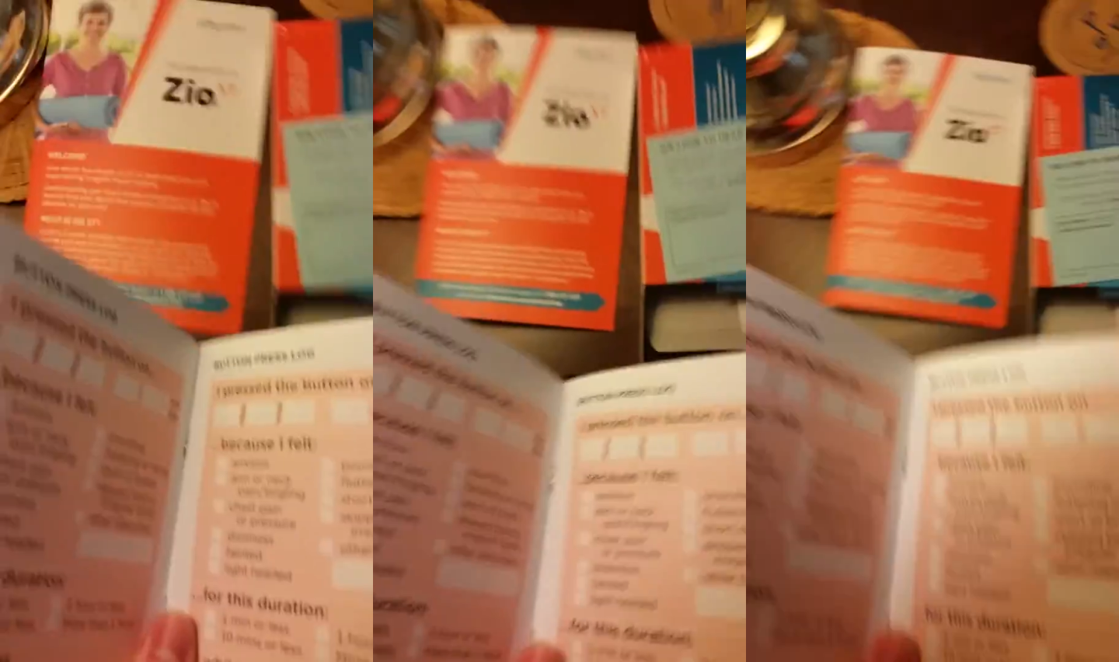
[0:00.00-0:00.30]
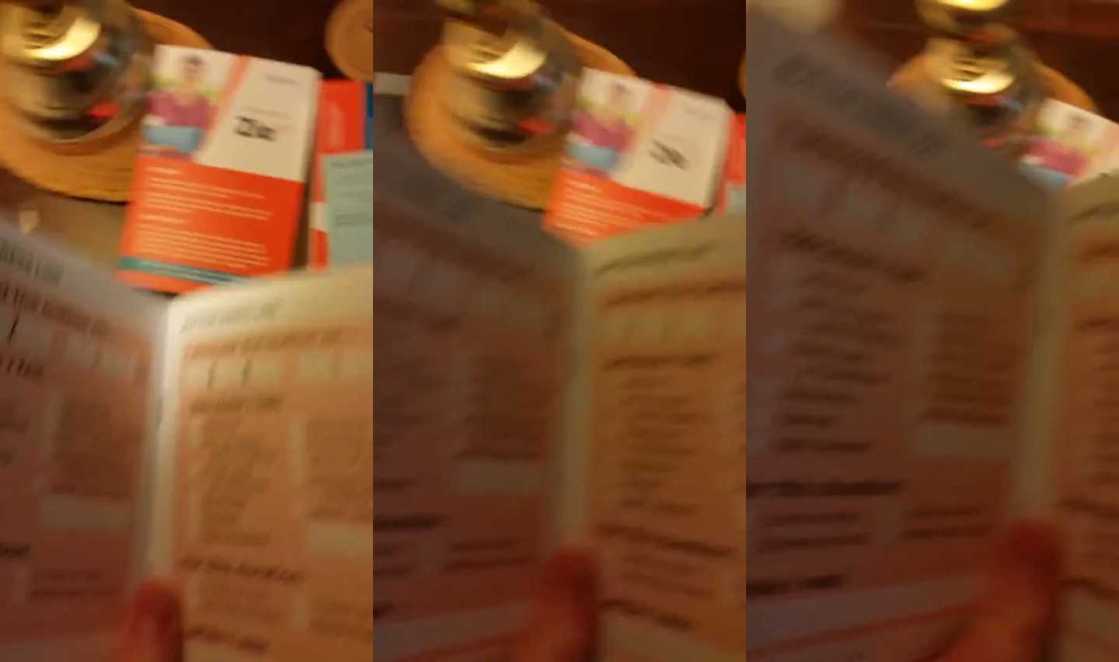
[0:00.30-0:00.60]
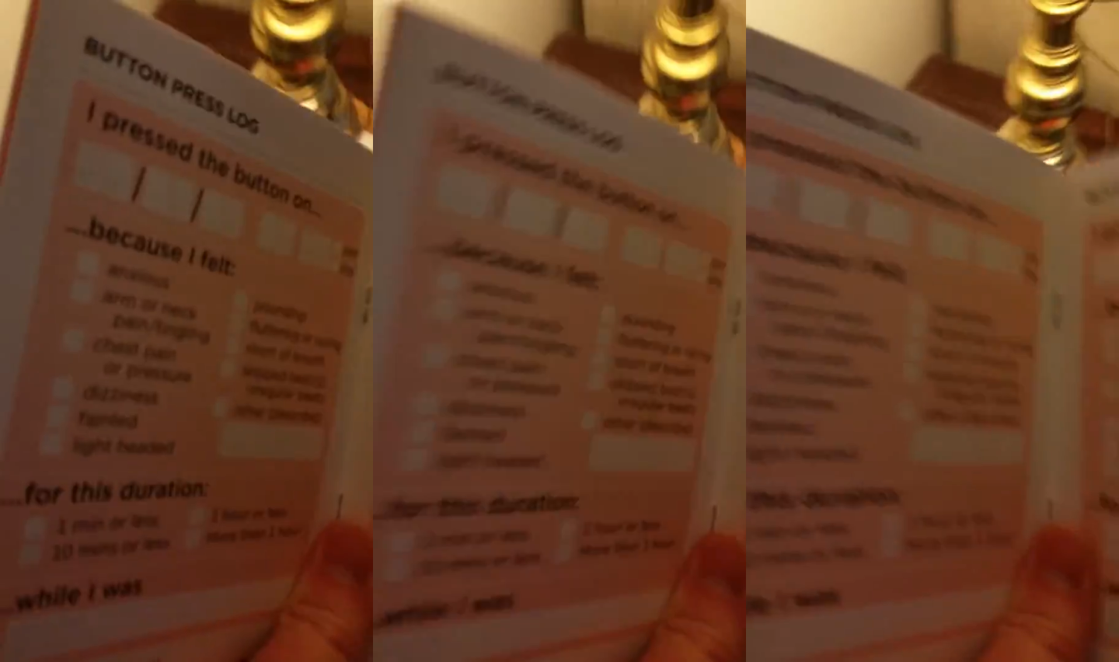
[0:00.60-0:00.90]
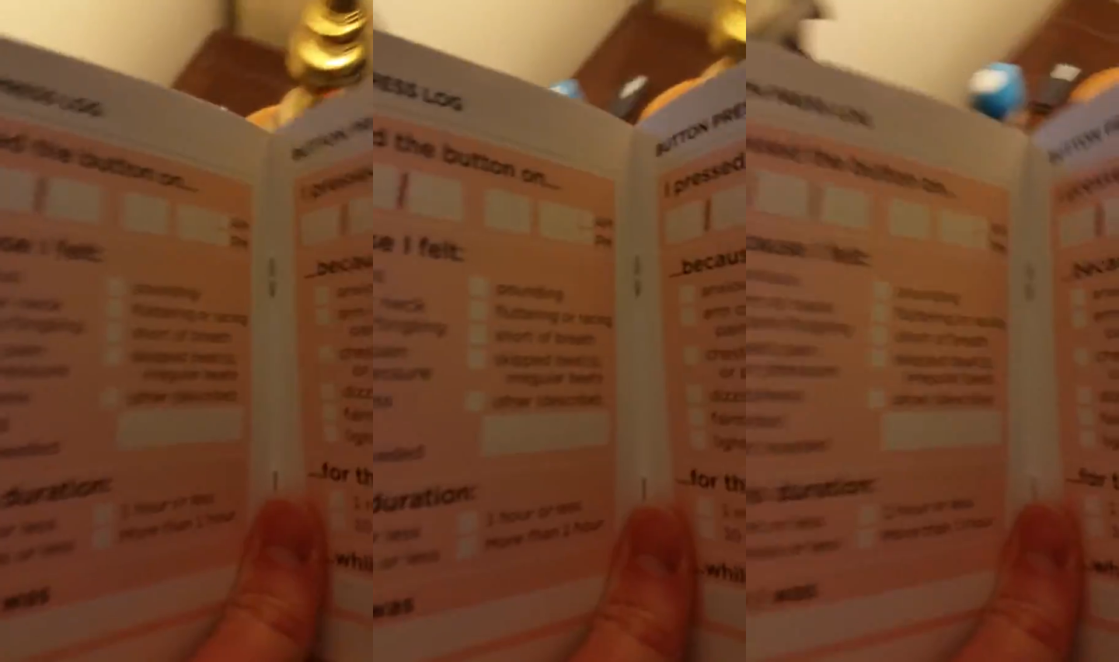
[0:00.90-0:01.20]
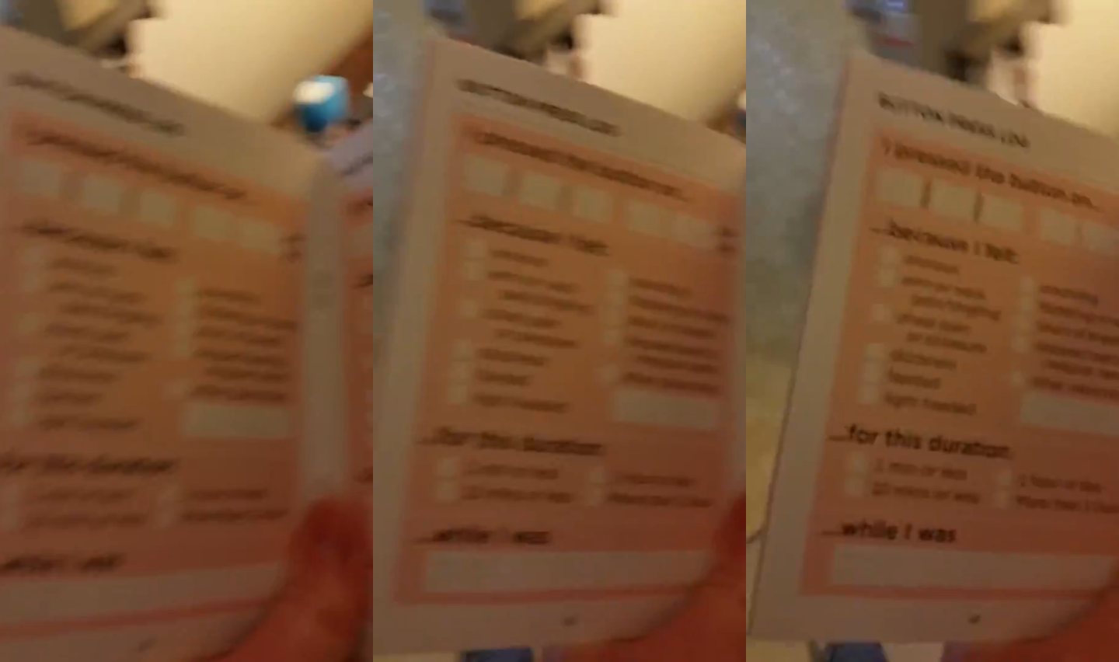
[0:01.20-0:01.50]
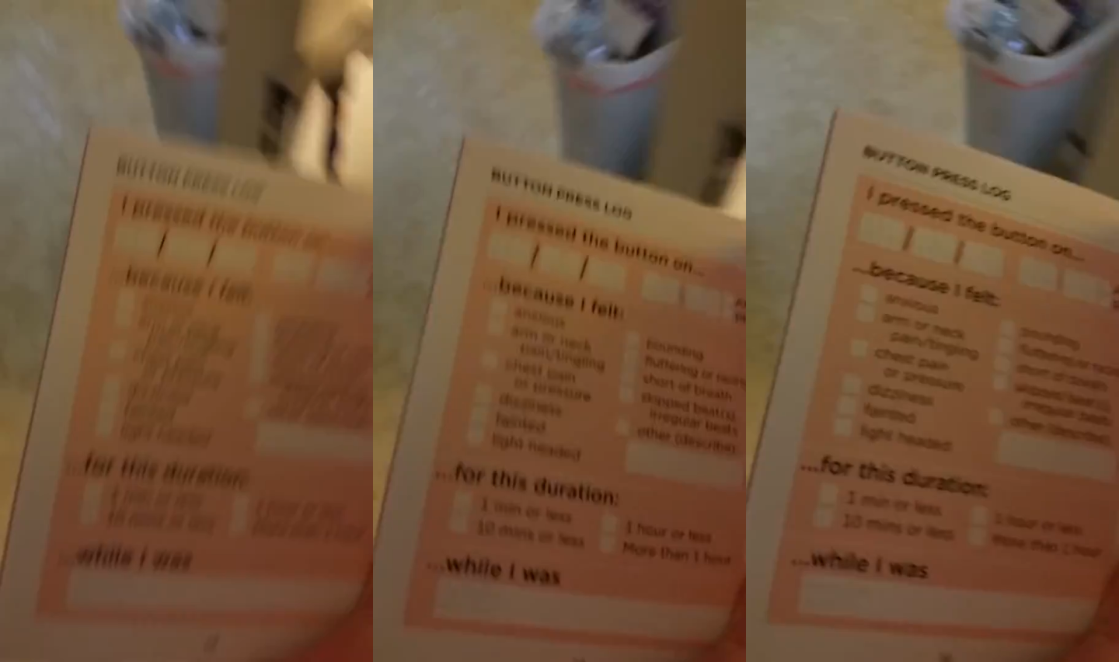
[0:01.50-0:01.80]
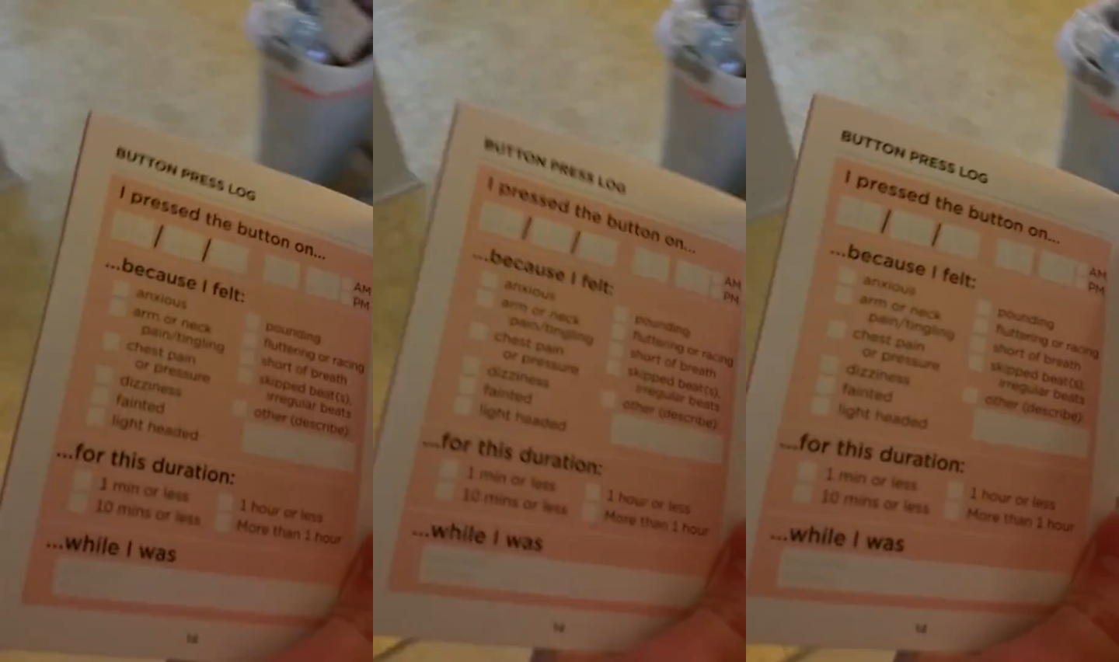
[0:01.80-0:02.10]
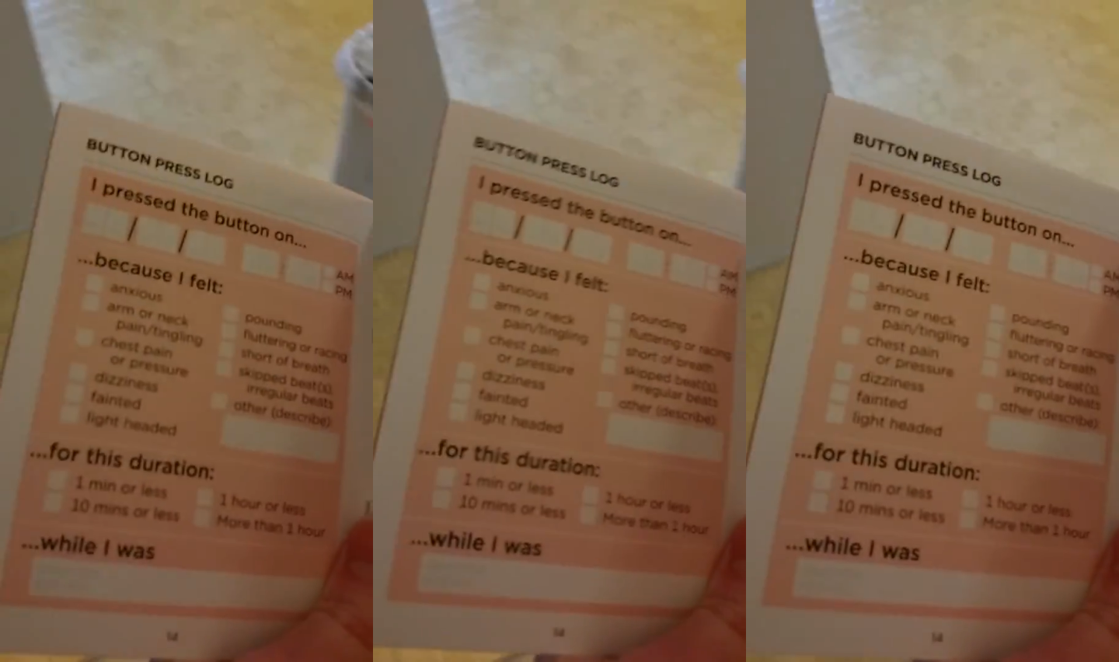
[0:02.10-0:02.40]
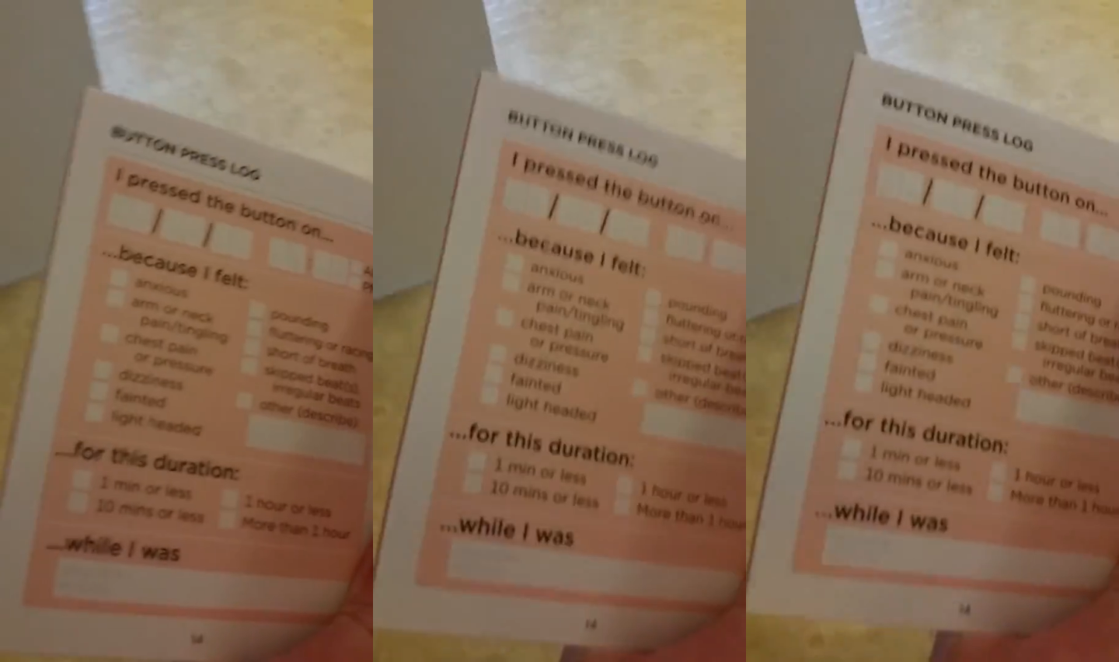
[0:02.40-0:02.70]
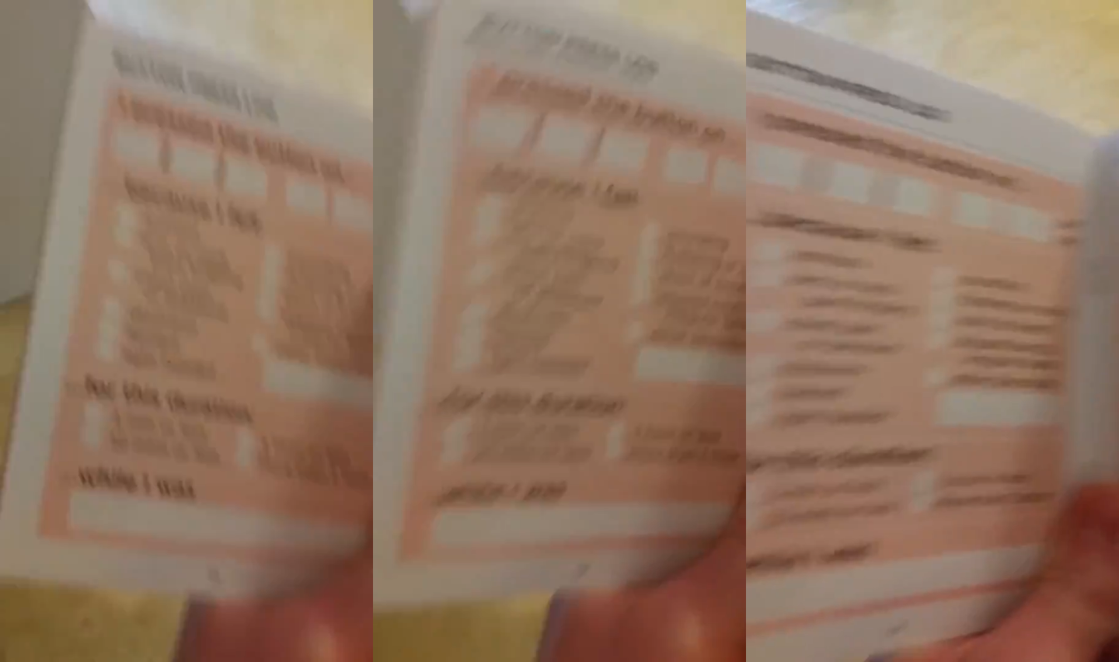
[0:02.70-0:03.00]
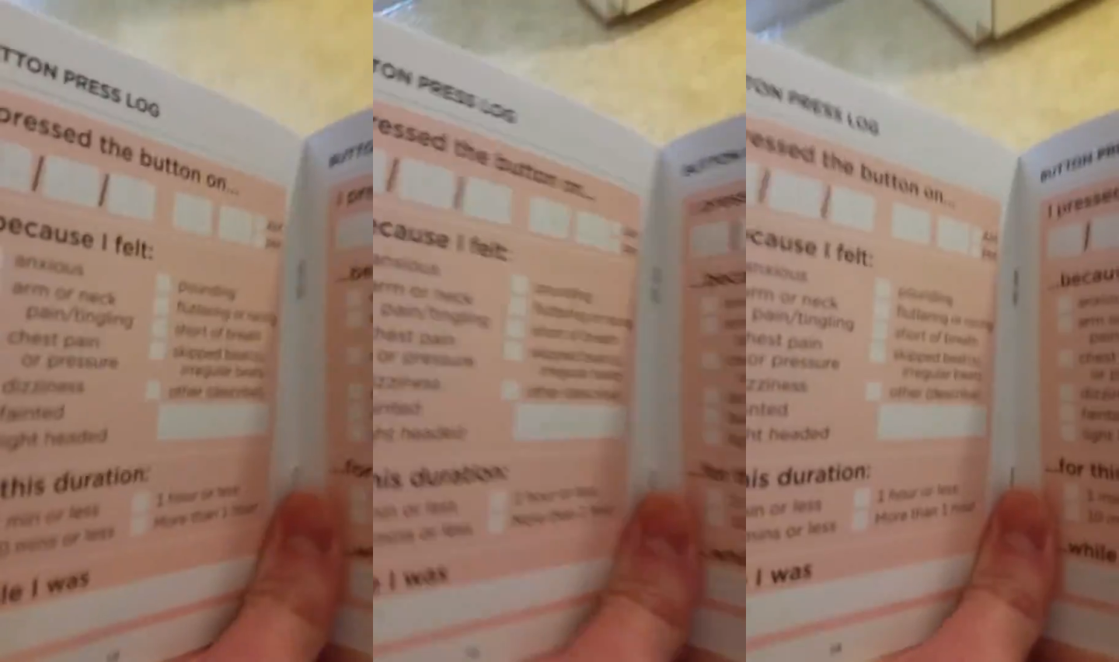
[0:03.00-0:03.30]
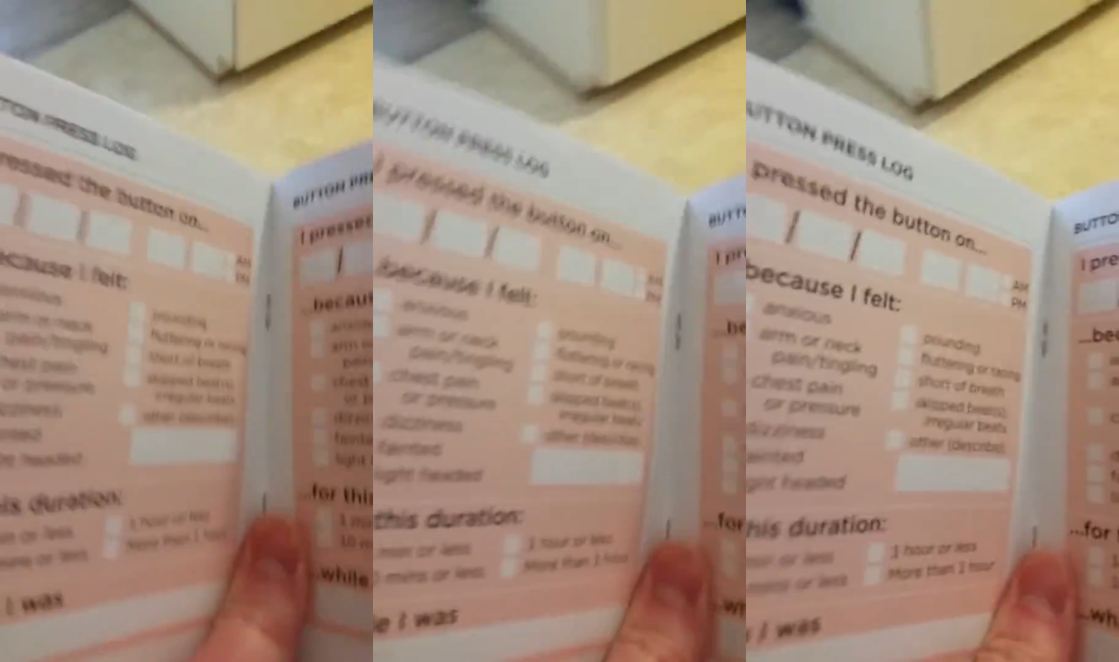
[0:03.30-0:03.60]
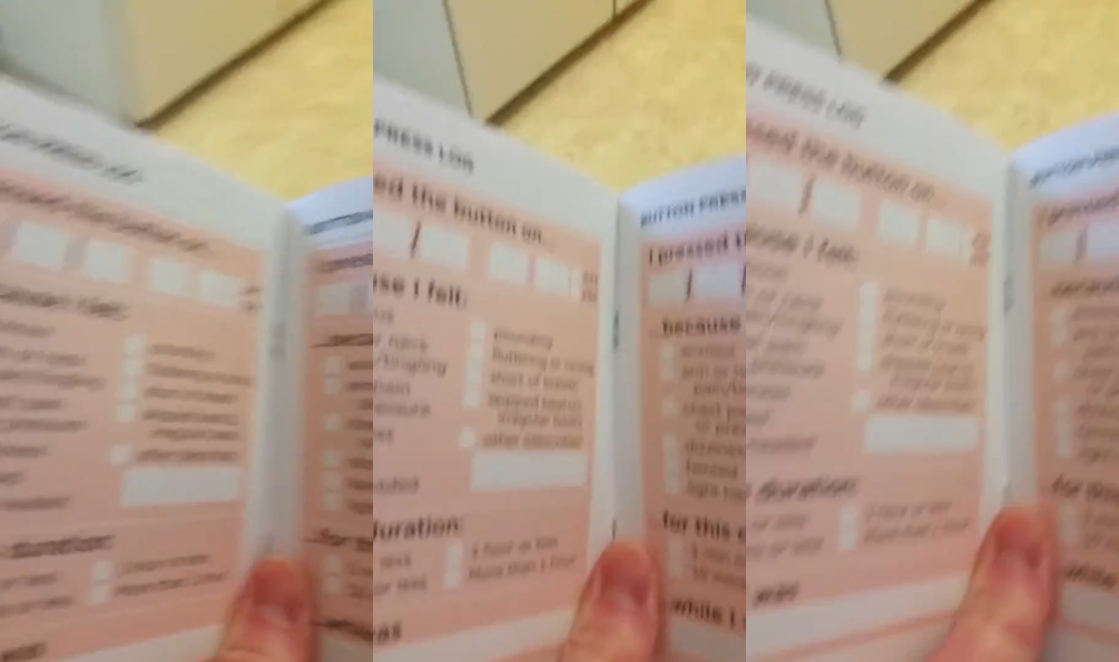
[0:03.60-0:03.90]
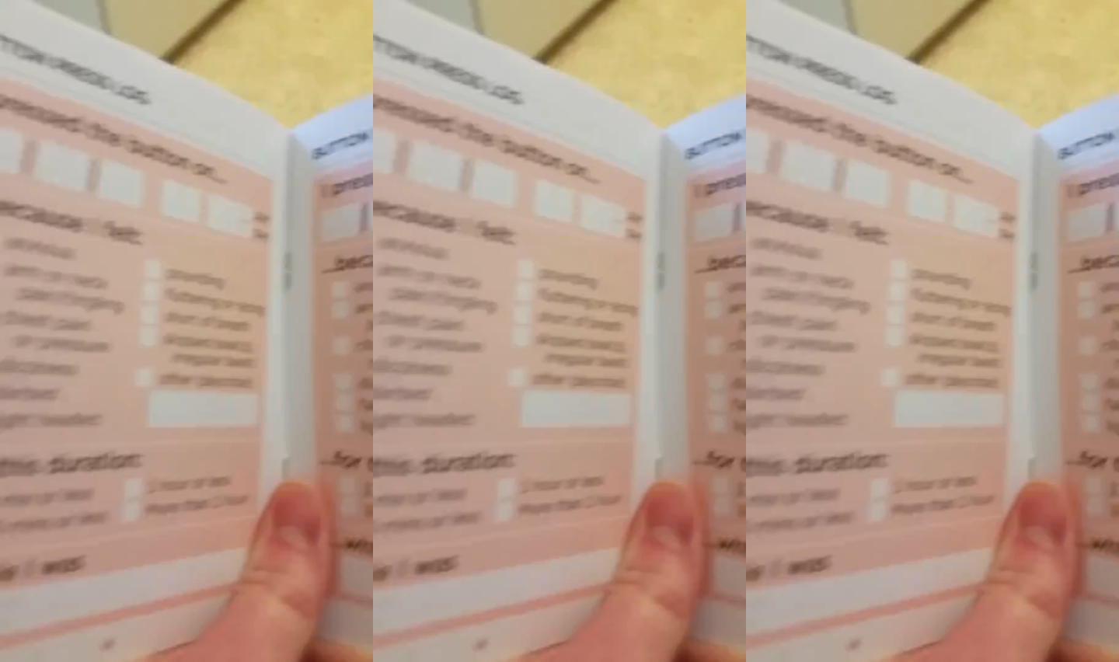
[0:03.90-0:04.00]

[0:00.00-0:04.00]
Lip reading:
Nobody's mouth can be seen.